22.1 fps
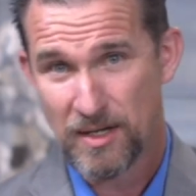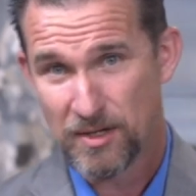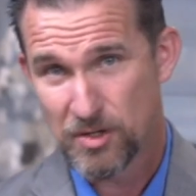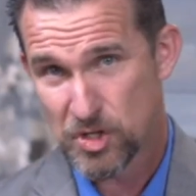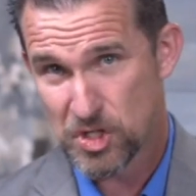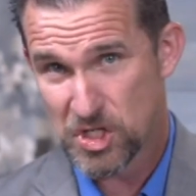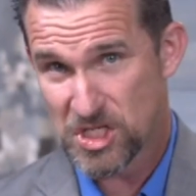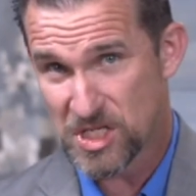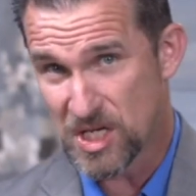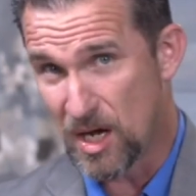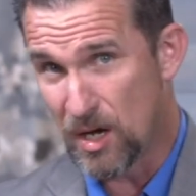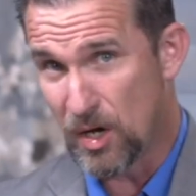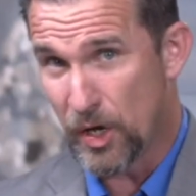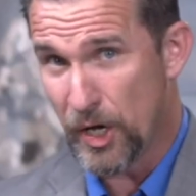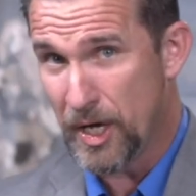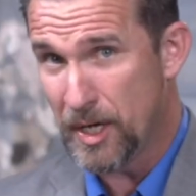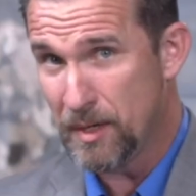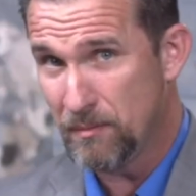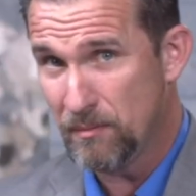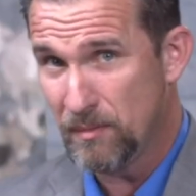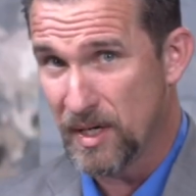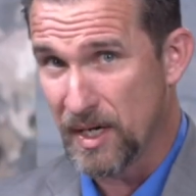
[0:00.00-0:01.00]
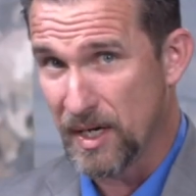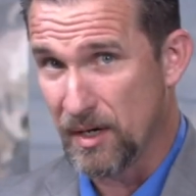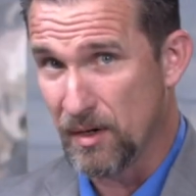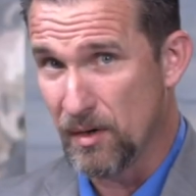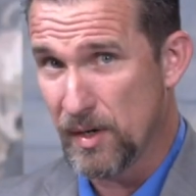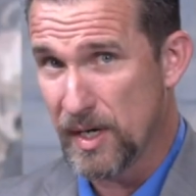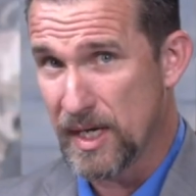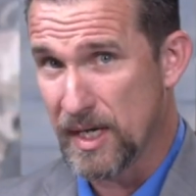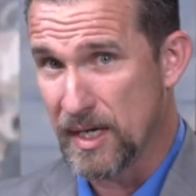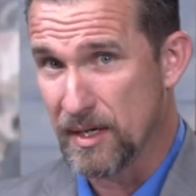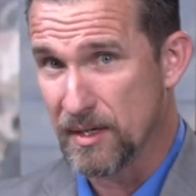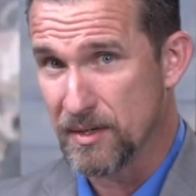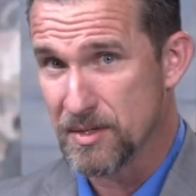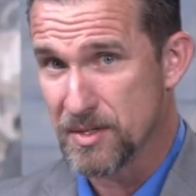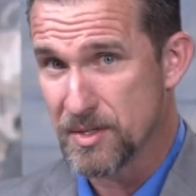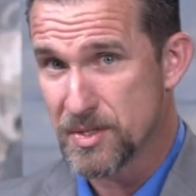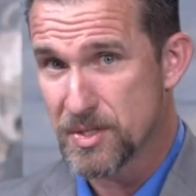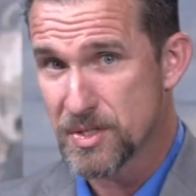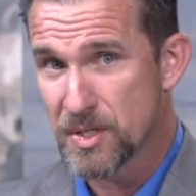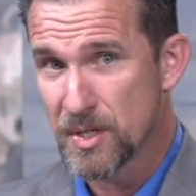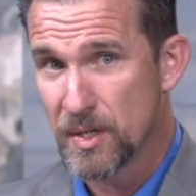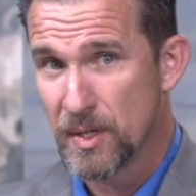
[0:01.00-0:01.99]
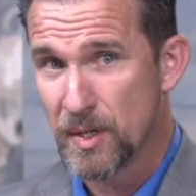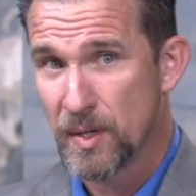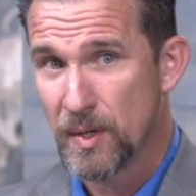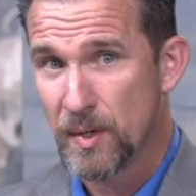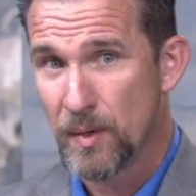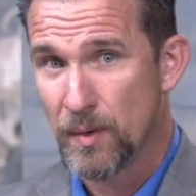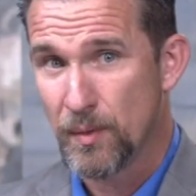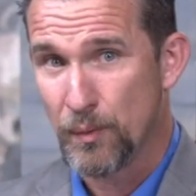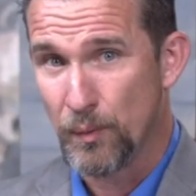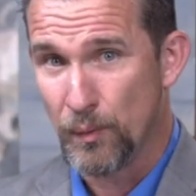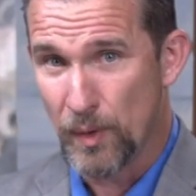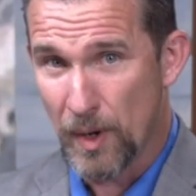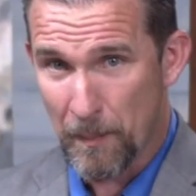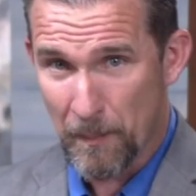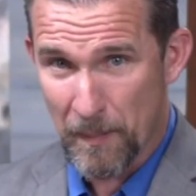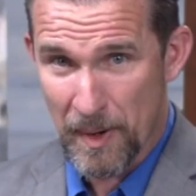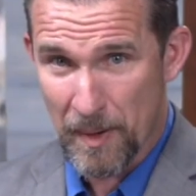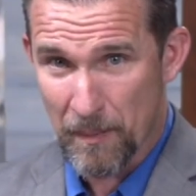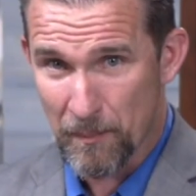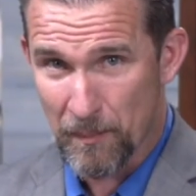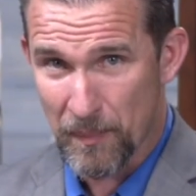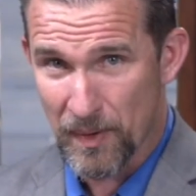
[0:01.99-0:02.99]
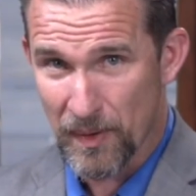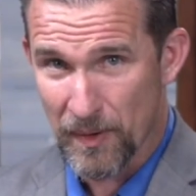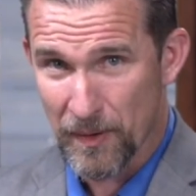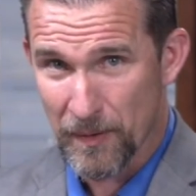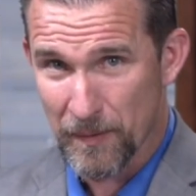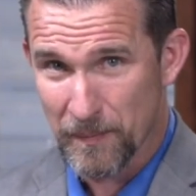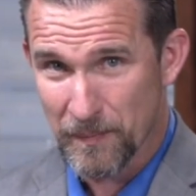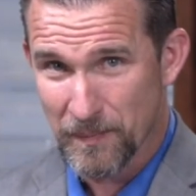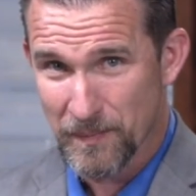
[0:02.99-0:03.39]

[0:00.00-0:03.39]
Son, here it is, remember.